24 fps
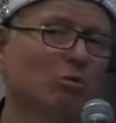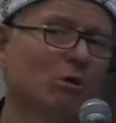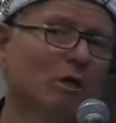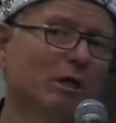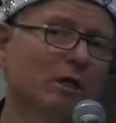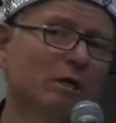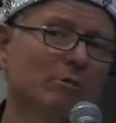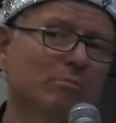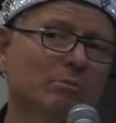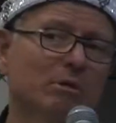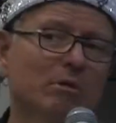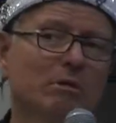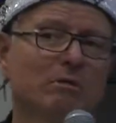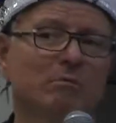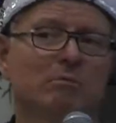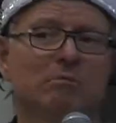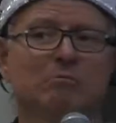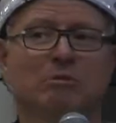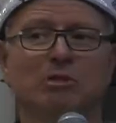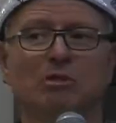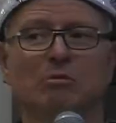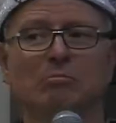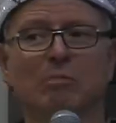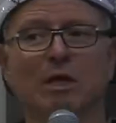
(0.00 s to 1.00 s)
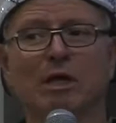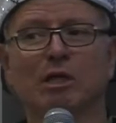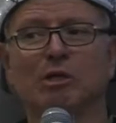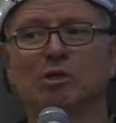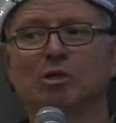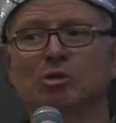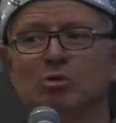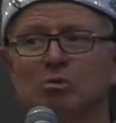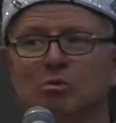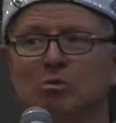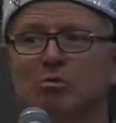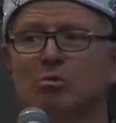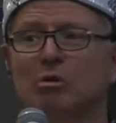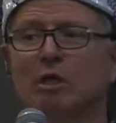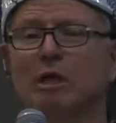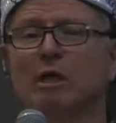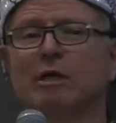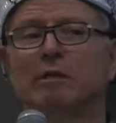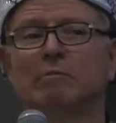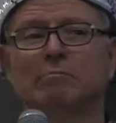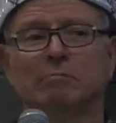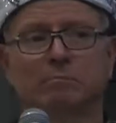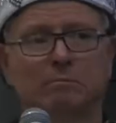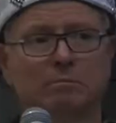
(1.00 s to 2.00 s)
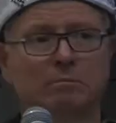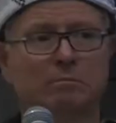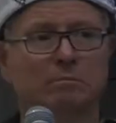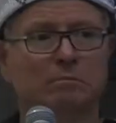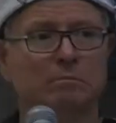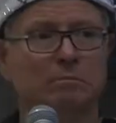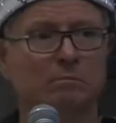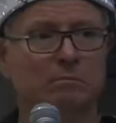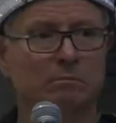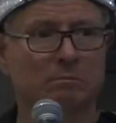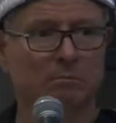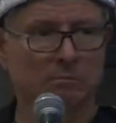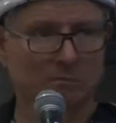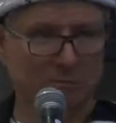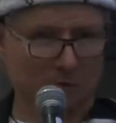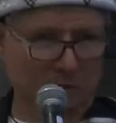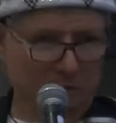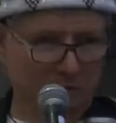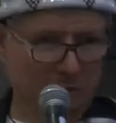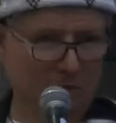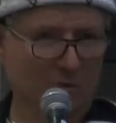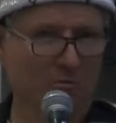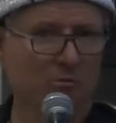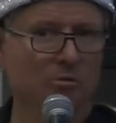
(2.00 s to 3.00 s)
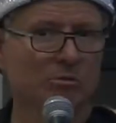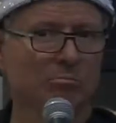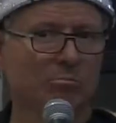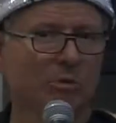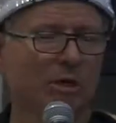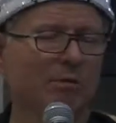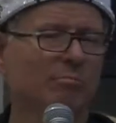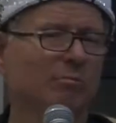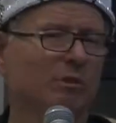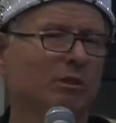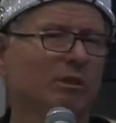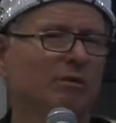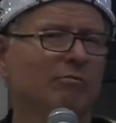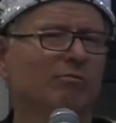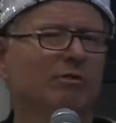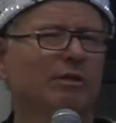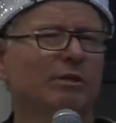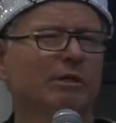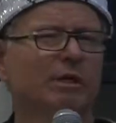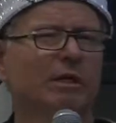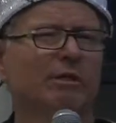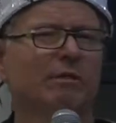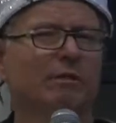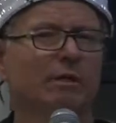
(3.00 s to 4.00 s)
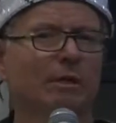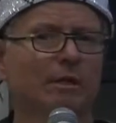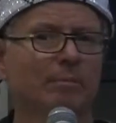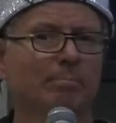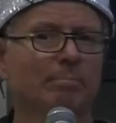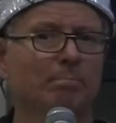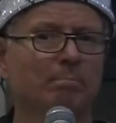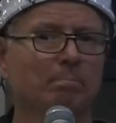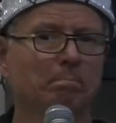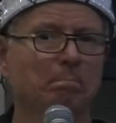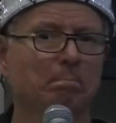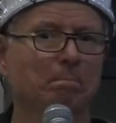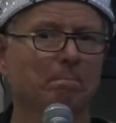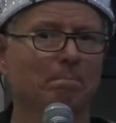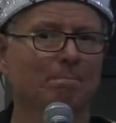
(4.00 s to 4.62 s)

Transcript: cry, but a real man, you don't cry. And that was my belief at that time.